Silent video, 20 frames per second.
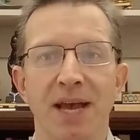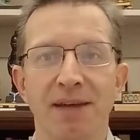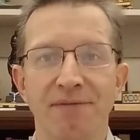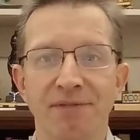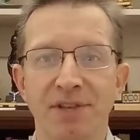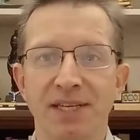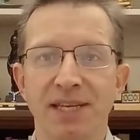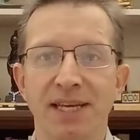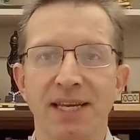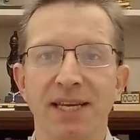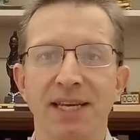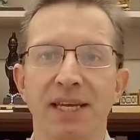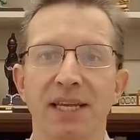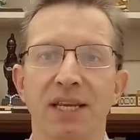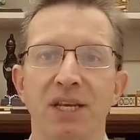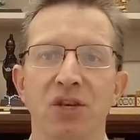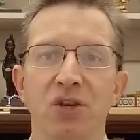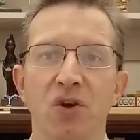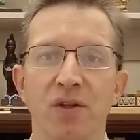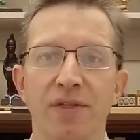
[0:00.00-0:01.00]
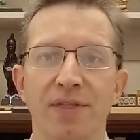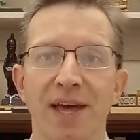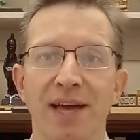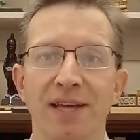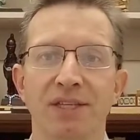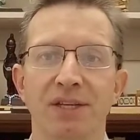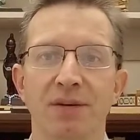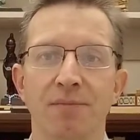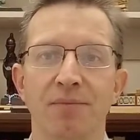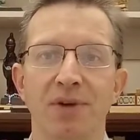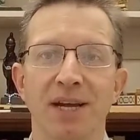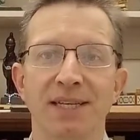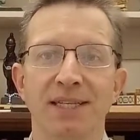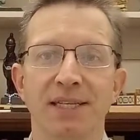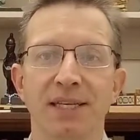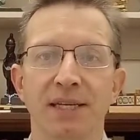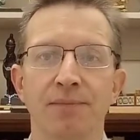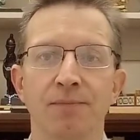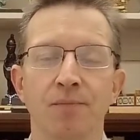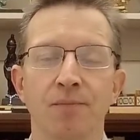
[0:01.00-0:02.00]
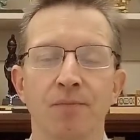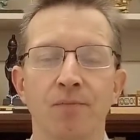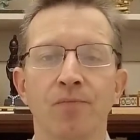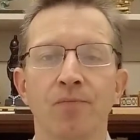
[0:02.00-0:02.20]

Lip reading: I have to say, not that surprising.